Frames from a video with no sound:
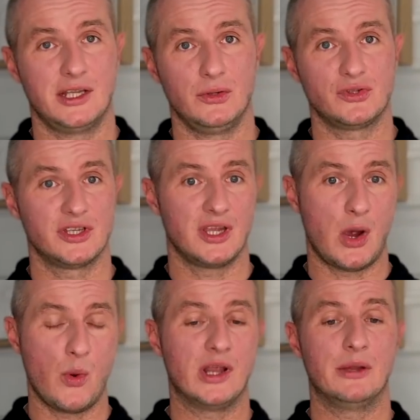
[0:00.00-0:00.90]
solution
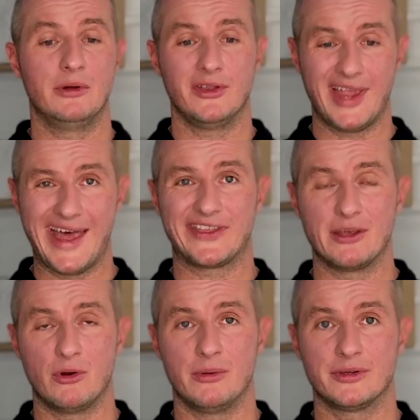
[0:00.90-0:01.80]
available at
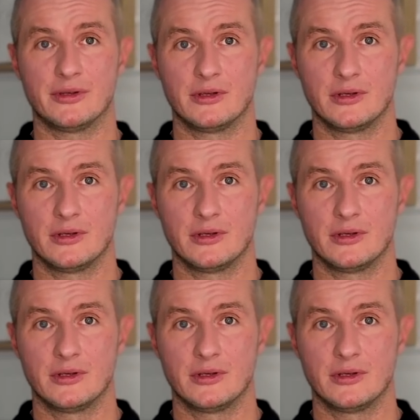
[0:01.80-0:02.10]
the moment